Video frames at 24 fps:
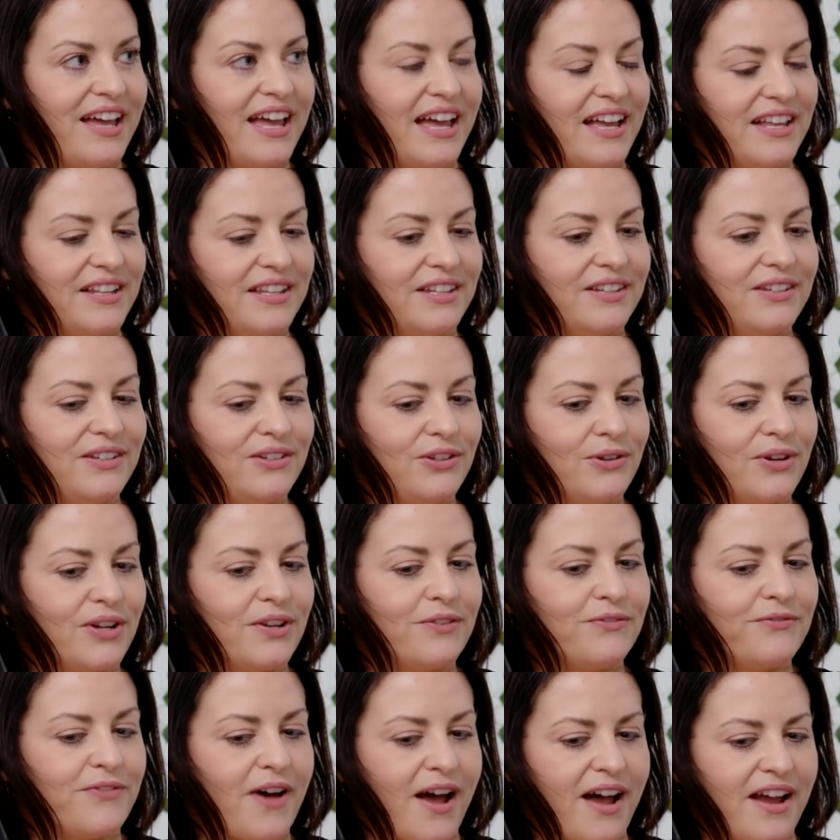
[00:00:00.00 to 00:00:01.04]
And you
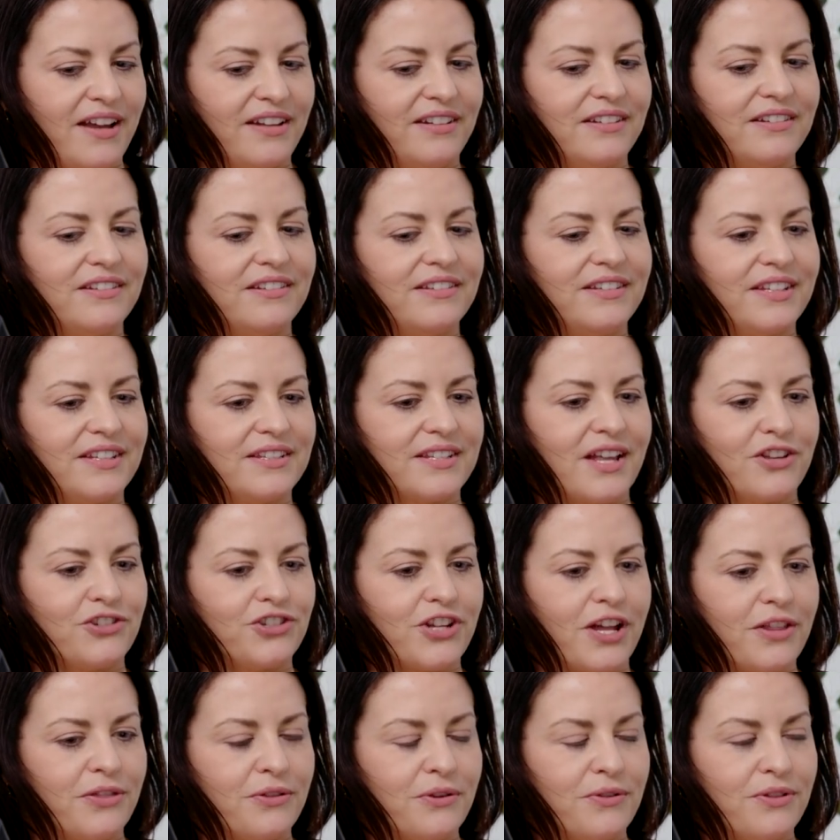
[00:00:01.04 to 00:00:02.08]
can find the
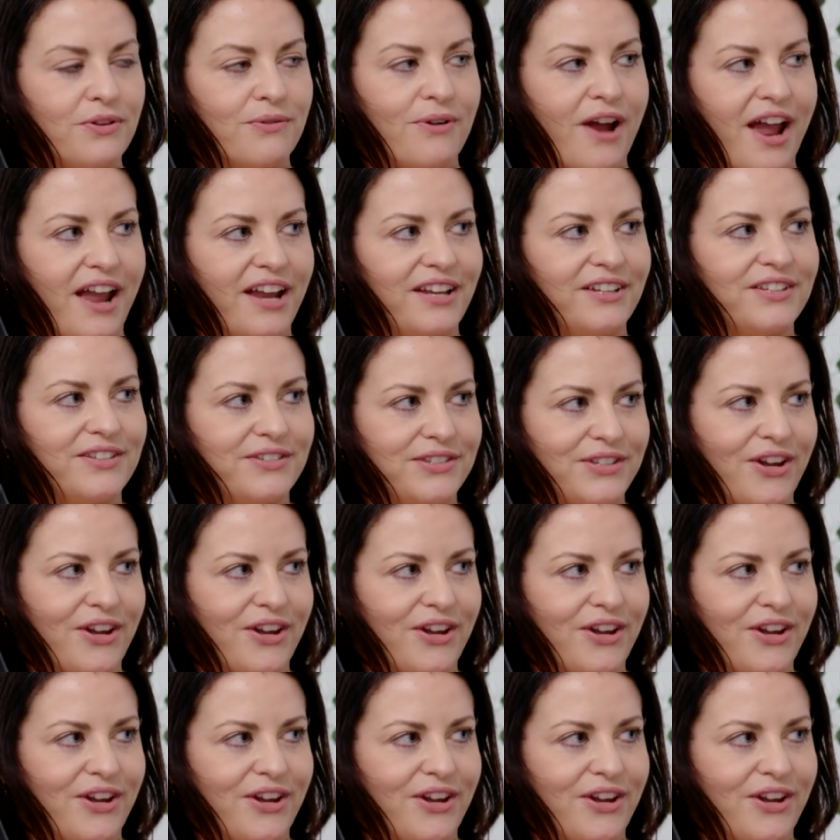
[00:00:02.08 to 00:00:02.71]
sunshine through the rain.